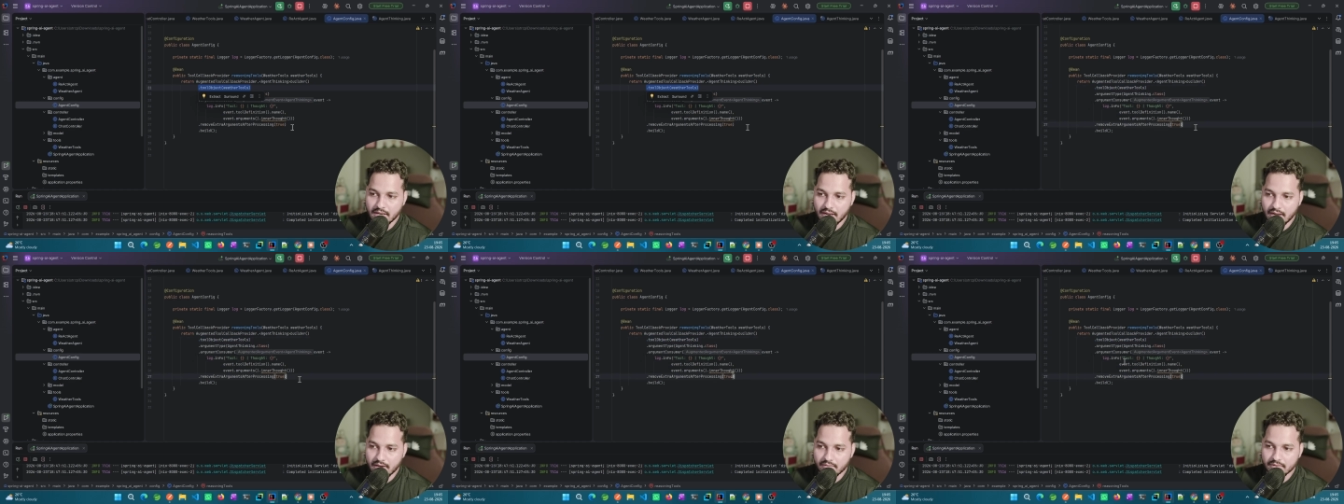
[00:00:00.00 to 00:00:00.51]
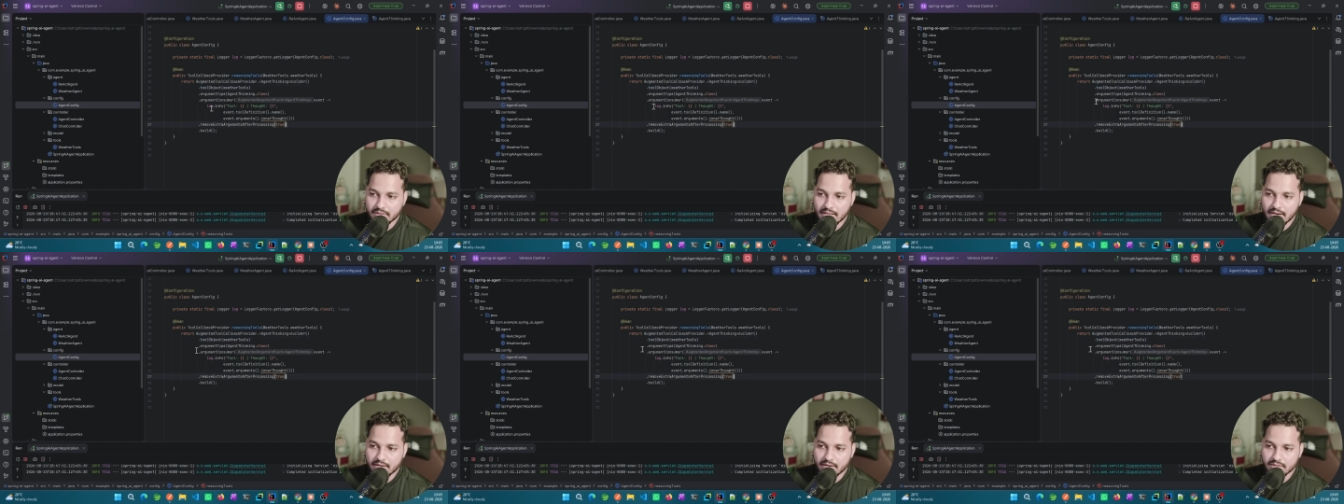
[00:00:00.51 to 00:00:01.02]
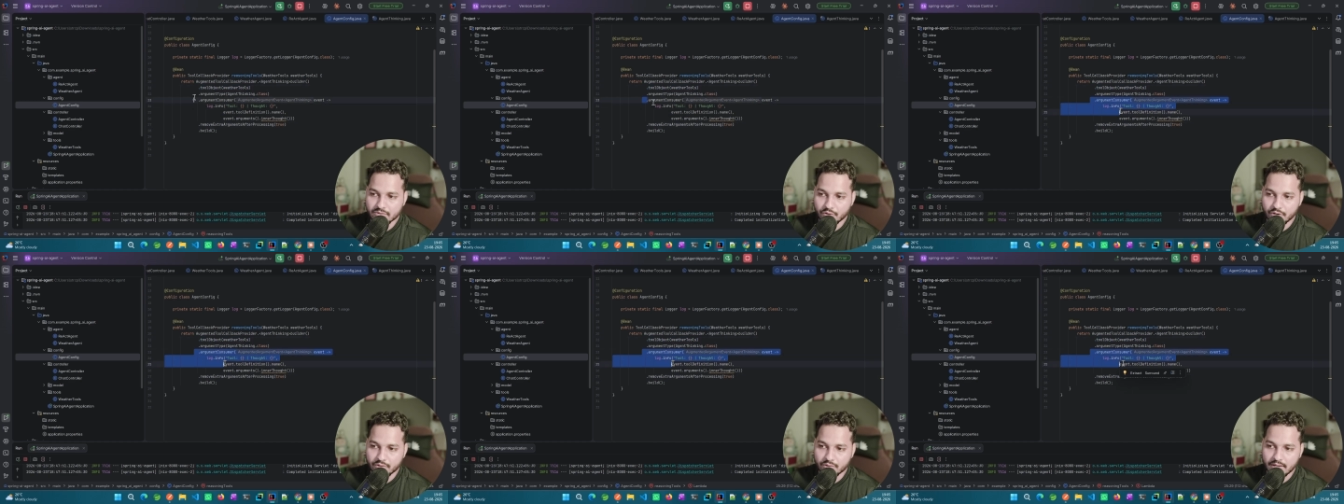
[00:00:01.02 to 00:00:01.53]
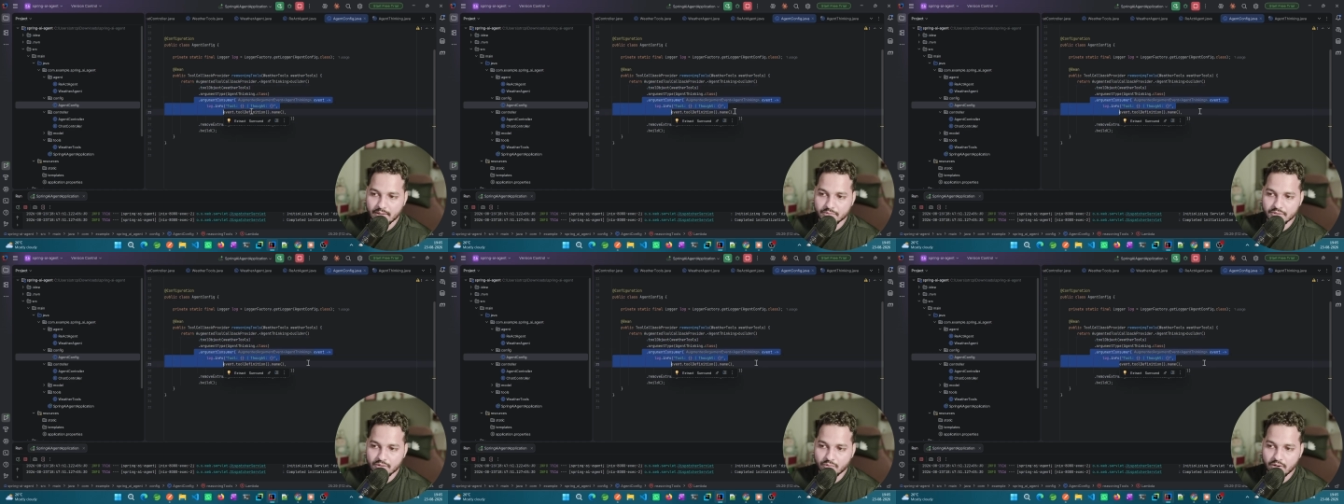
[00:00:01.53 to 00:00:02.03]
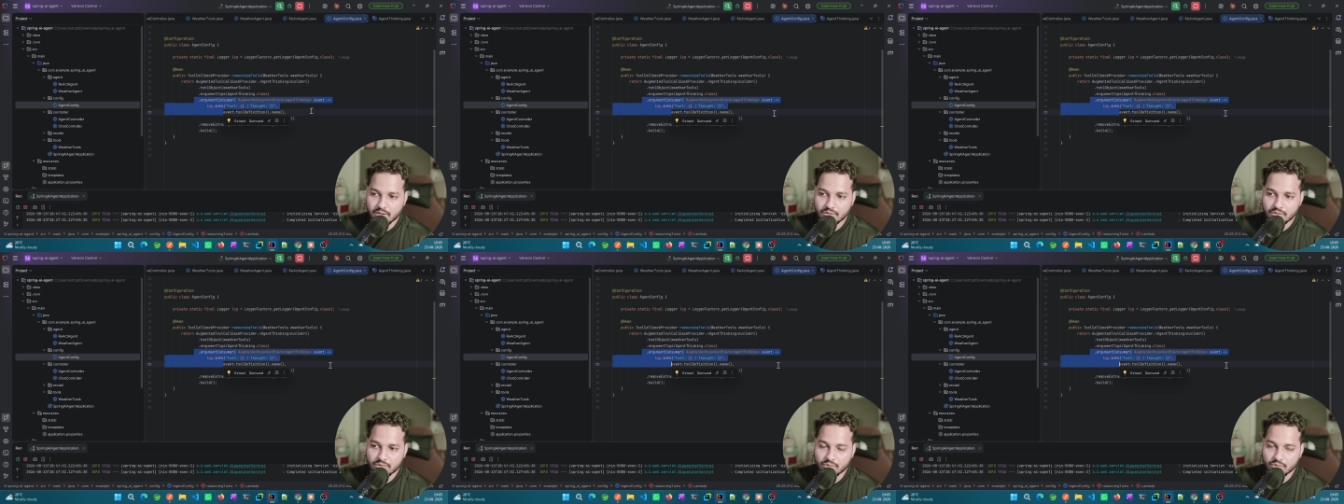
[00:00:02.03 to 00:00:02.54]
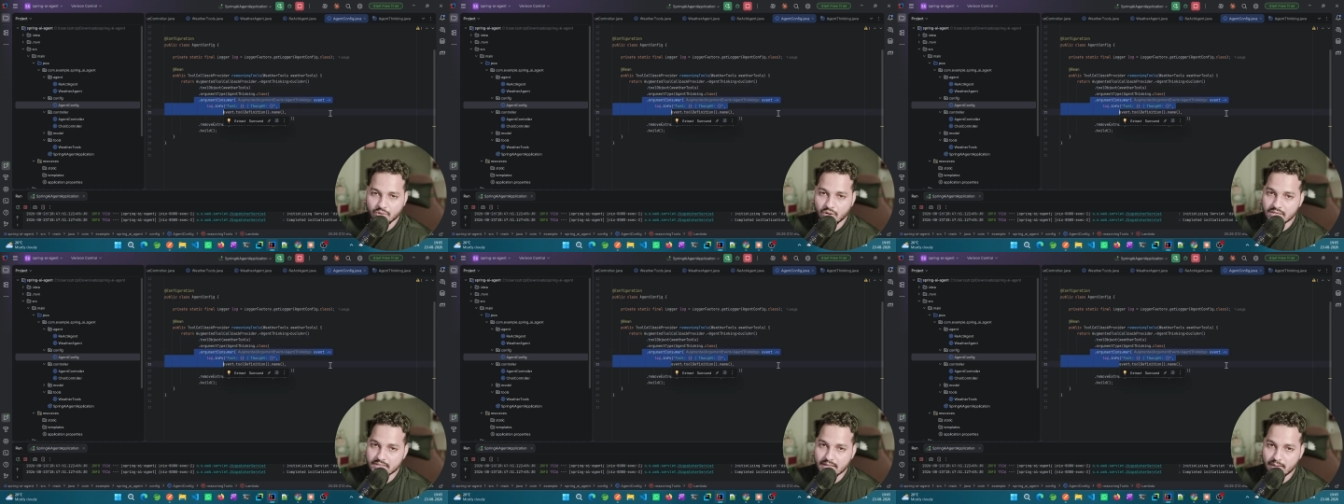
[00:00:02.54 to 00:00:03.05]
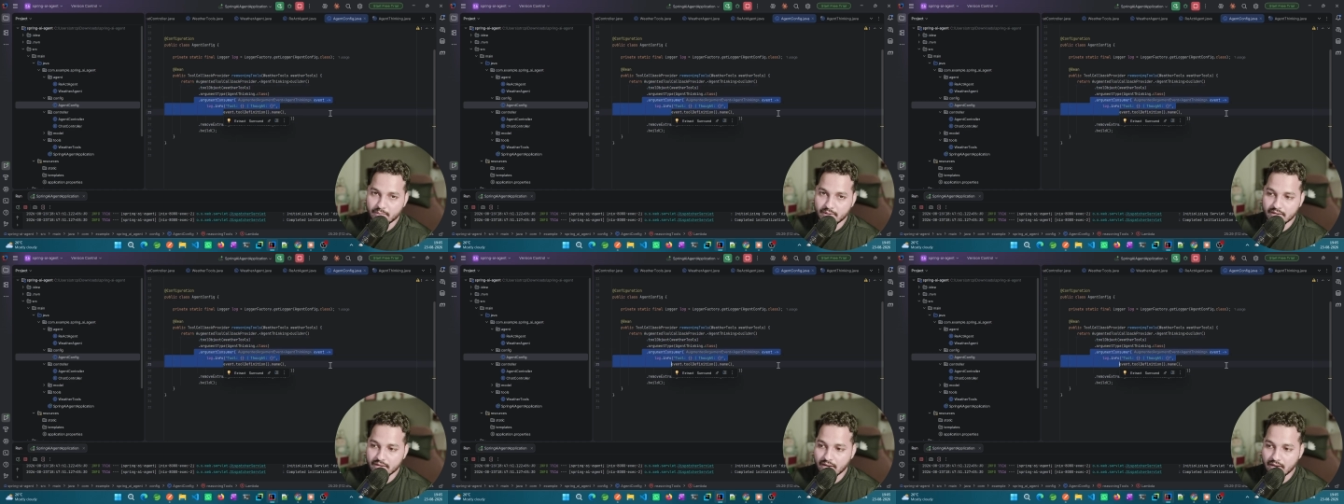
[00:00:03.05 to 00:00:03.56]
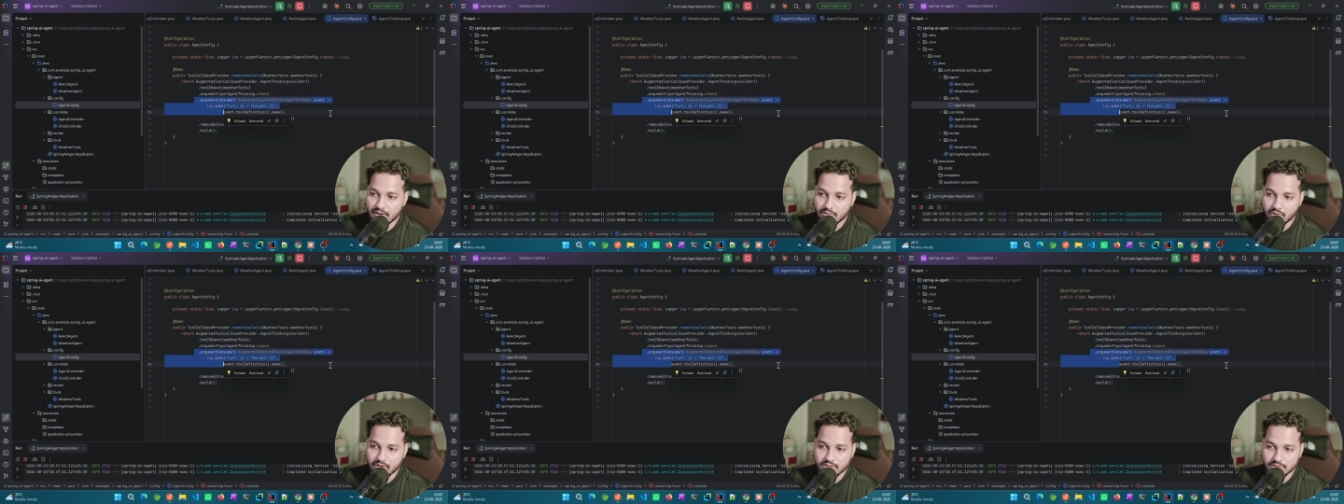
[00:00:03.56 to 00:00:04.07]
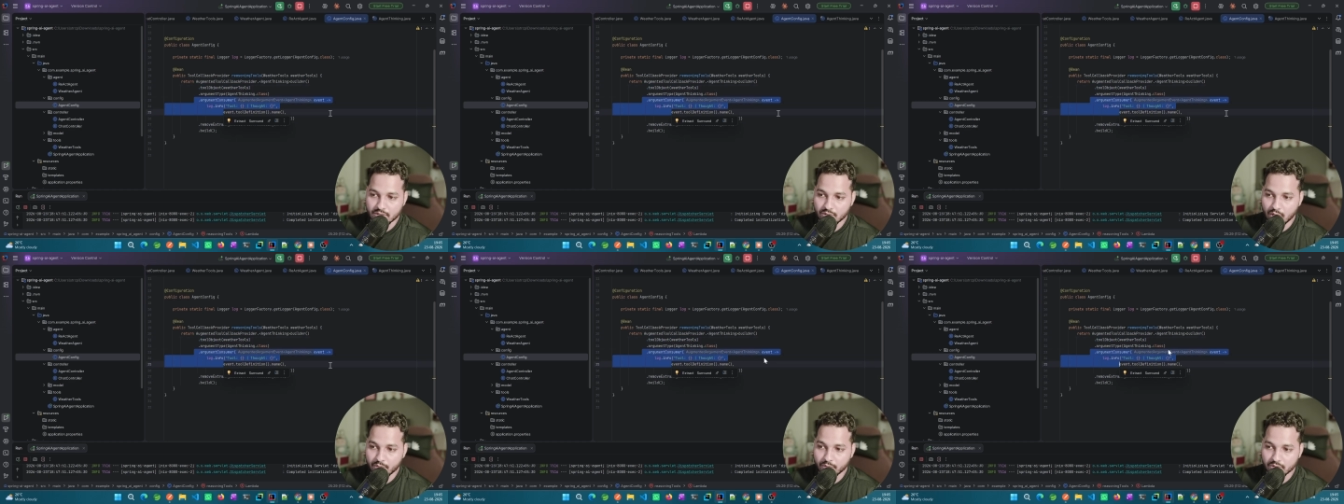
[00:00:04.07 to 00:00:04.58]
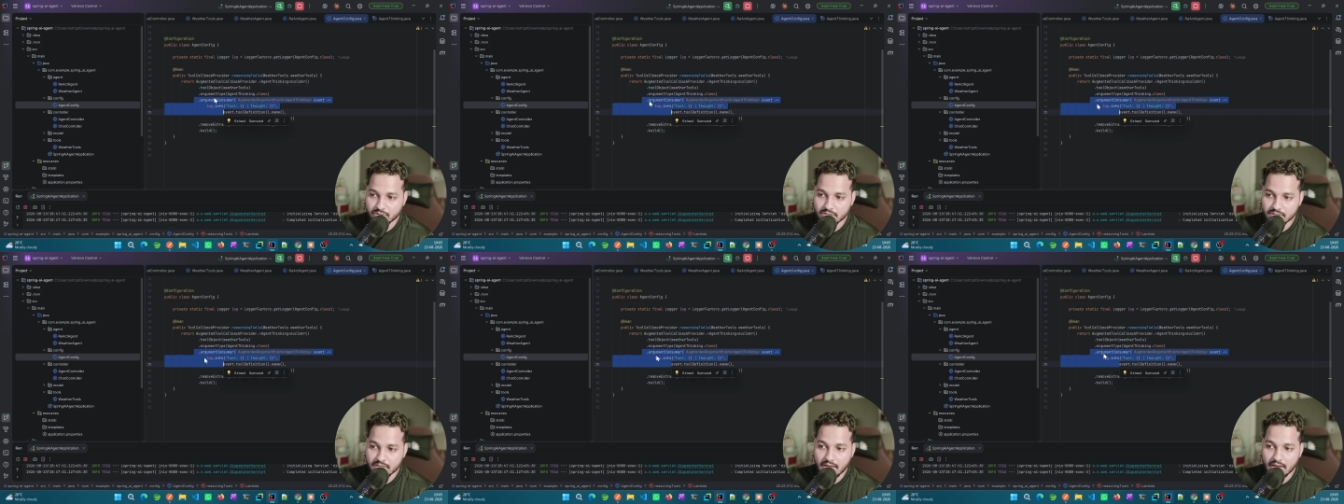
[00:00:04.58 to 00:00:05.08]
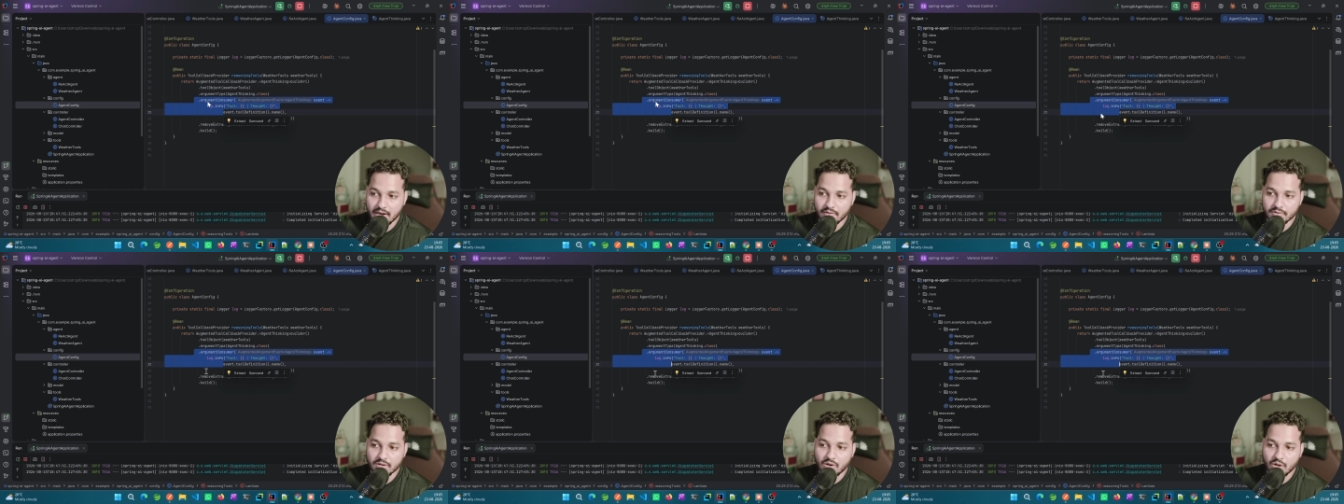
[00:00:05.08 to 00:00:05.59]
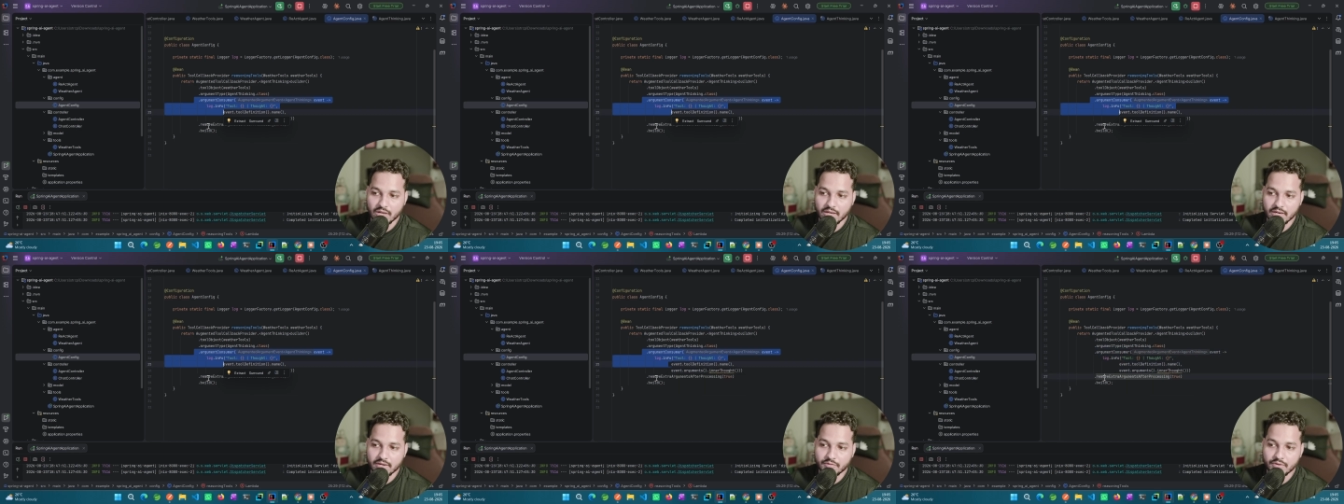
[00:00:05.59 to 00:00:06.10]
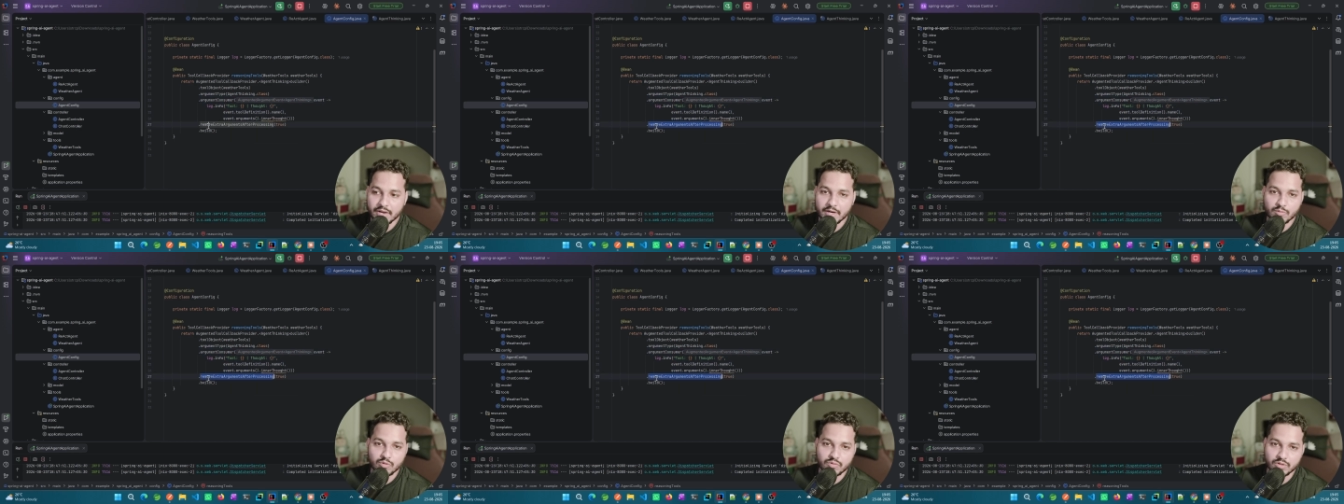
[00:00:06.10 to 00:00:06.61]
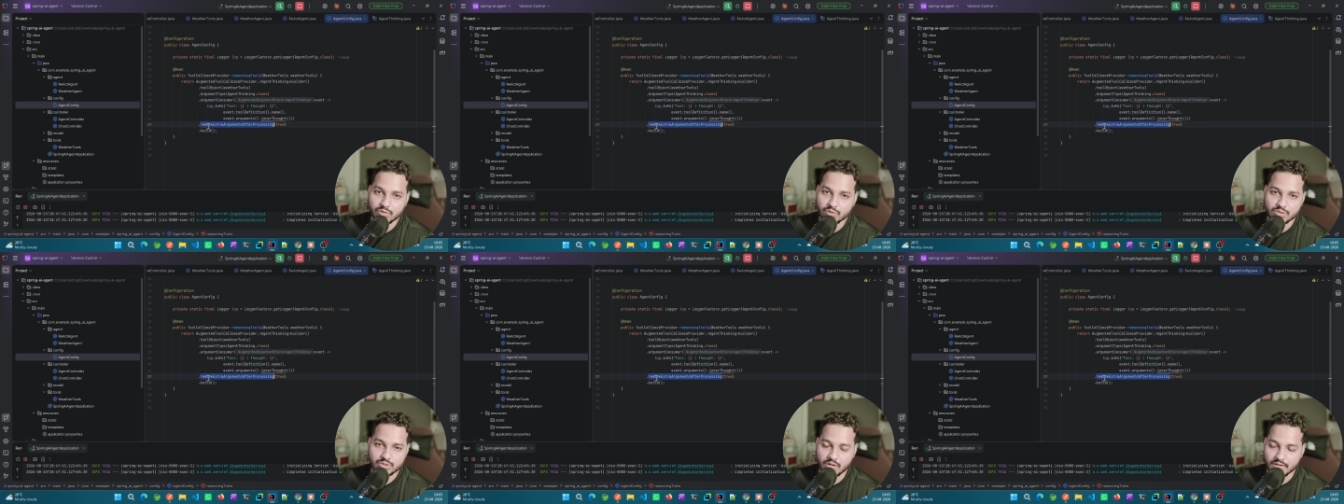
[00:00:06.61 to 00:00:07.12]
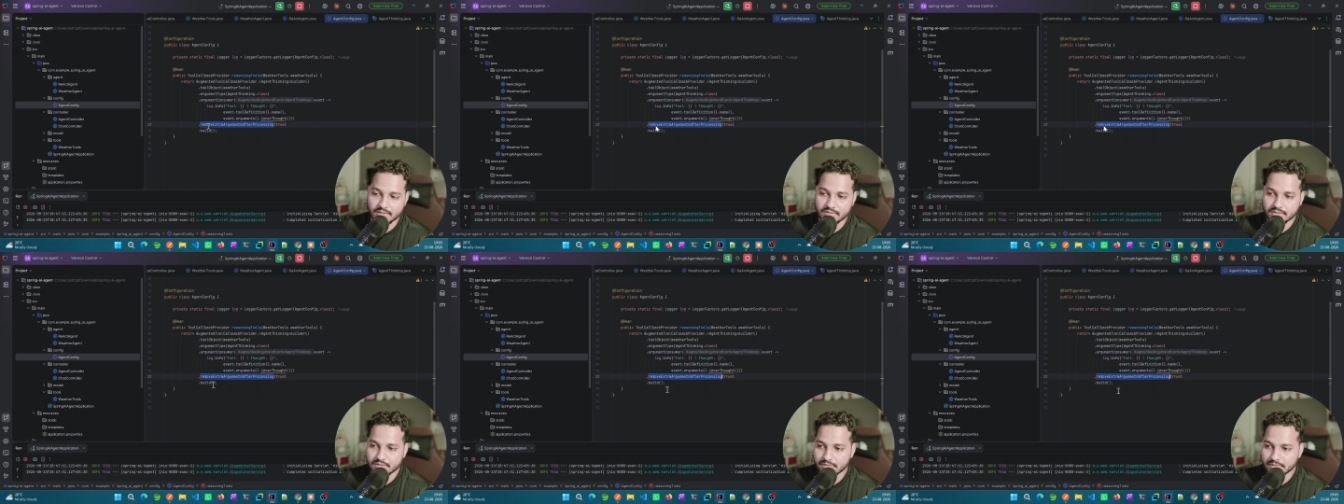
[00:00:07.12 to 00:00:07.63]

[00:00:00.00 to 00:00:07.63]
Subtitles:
and with that it is going to capture what tool call is happening and what is the thought process, and after logging it we are removing those thoughts.